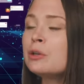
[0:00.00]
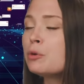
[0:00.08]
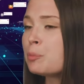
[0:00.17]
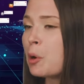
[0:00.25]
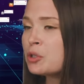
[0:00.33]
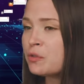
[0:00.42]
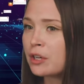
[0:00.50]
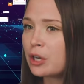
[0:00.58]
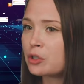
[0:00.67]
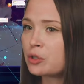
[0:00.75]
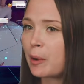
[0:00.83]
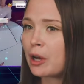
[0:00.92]
He would post
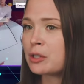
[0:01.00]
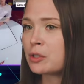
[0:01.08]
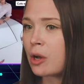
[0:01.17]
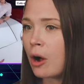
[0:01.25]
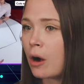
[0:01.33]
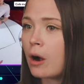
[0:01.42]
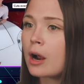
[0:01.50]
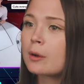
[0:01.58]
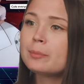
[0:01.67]
videos about his car,